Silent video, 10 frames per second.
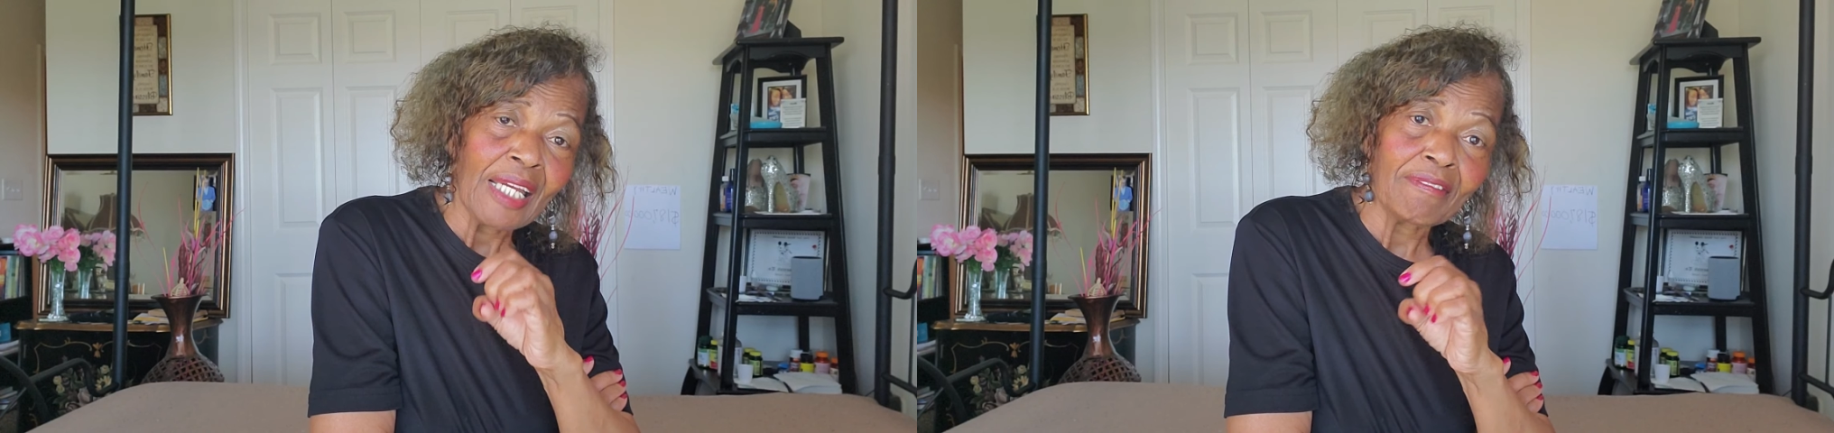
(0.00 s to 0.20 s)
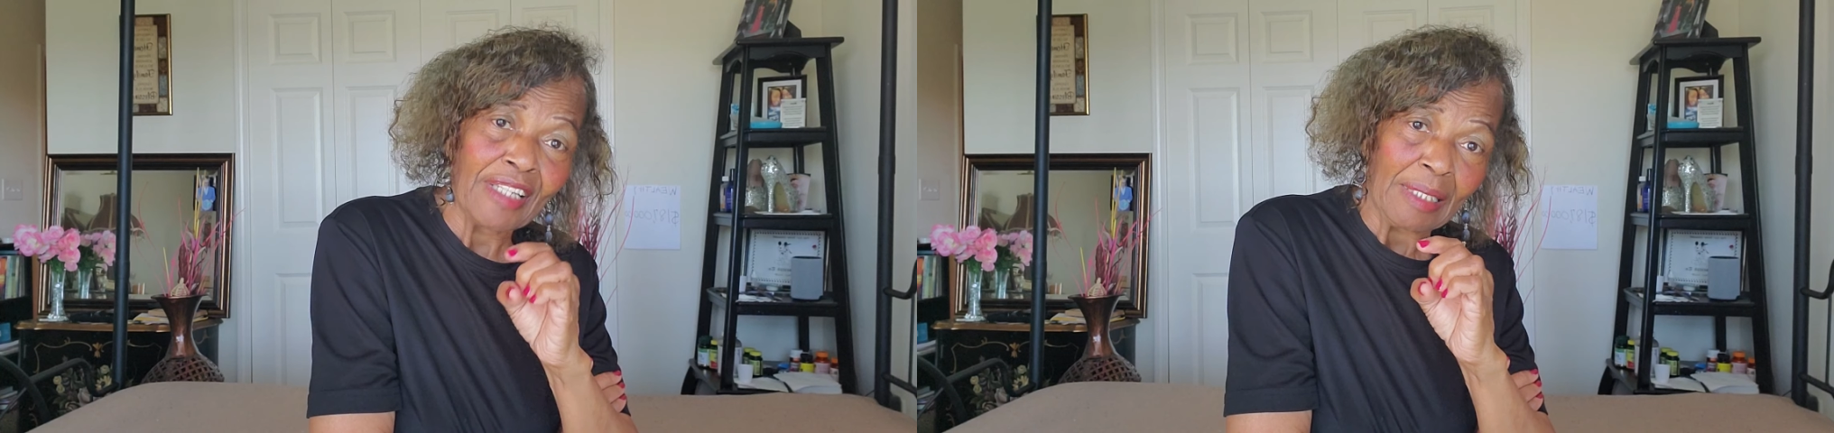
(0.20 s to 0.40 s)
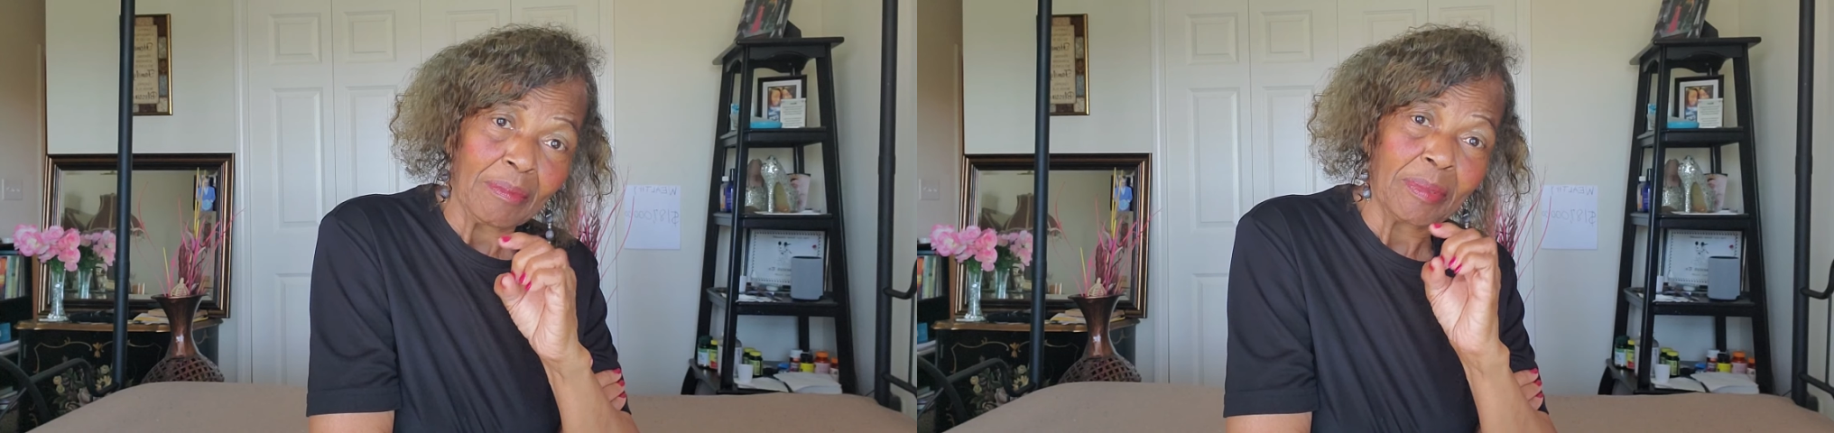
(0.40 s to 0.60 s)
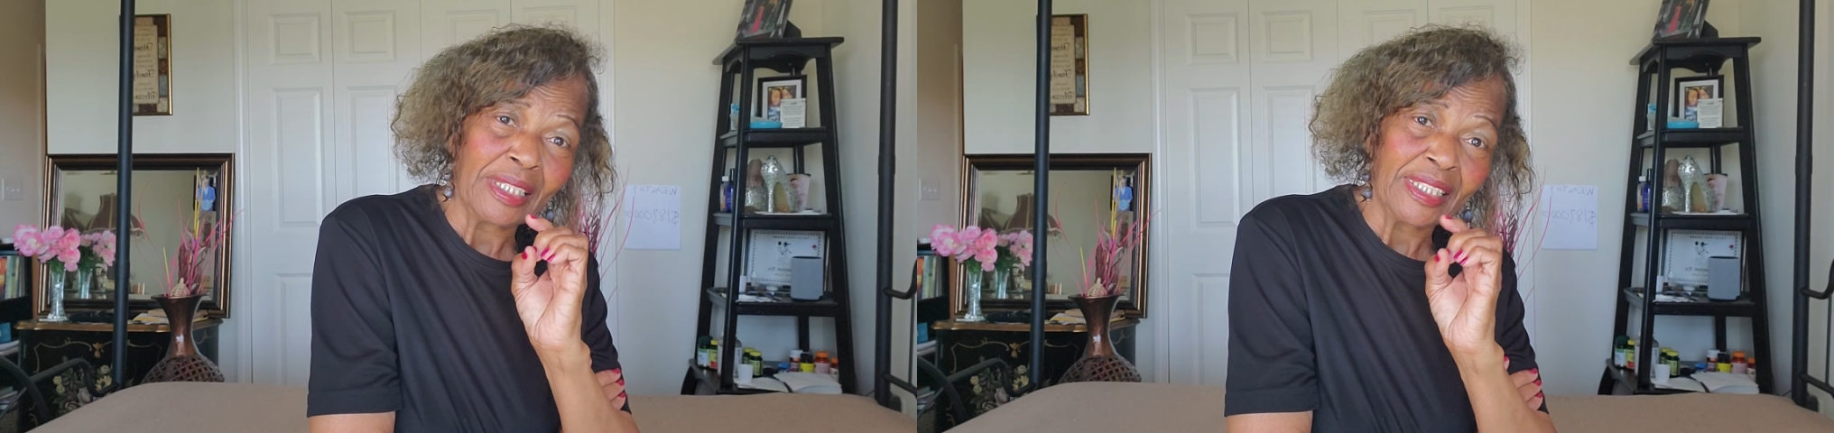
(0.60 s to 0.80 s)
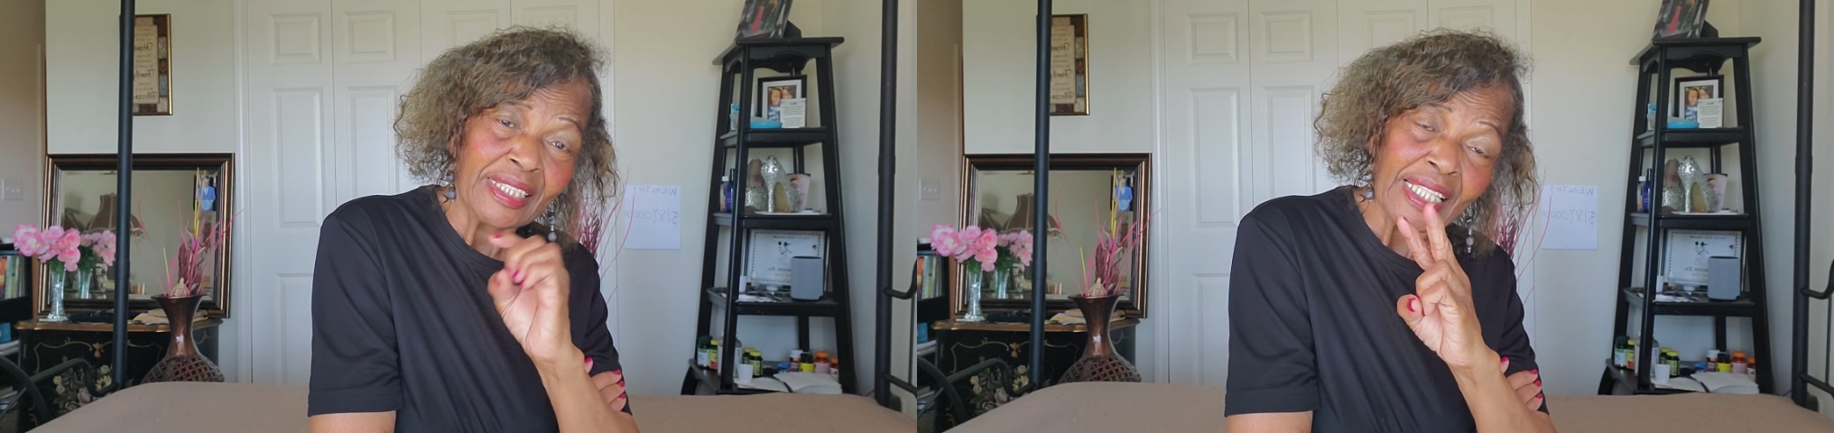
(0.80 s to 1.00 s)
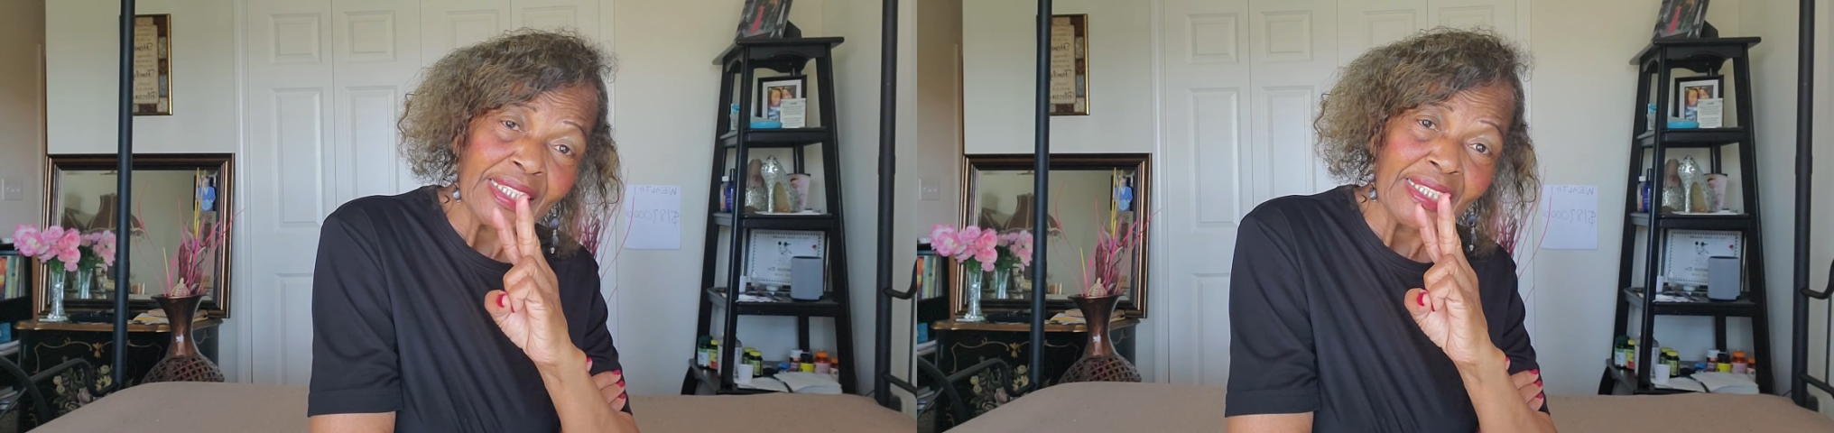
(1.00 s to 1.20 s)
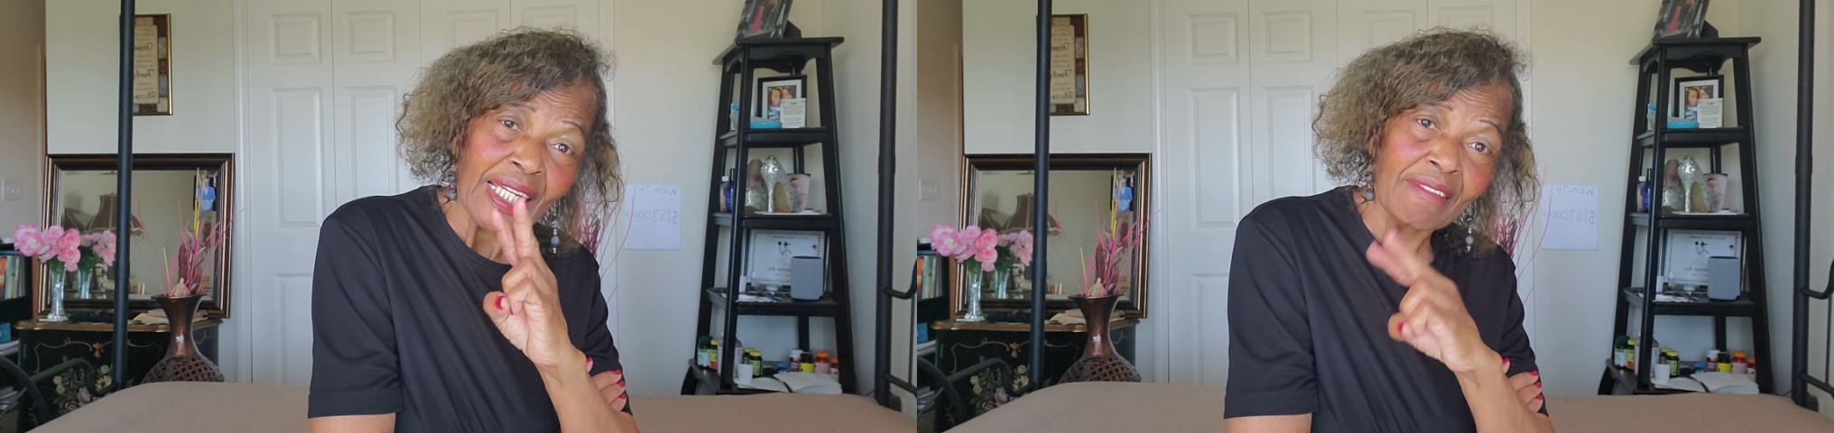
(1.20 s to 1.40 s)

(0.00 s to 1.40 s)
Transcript: and vitamin B6